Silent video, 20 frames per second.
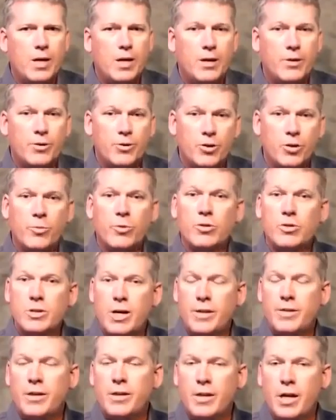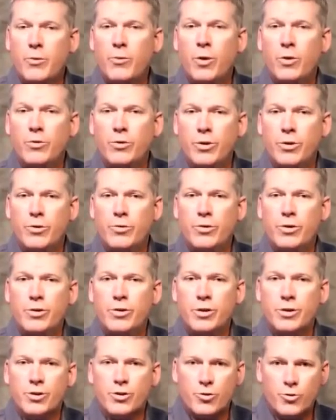there's almost nothing they won't do to
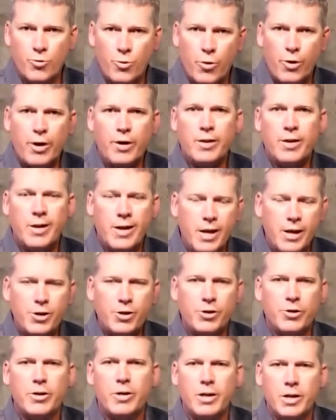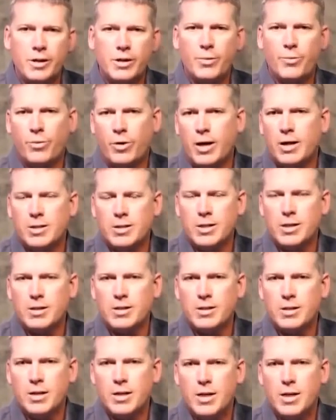destroy the nation in the process.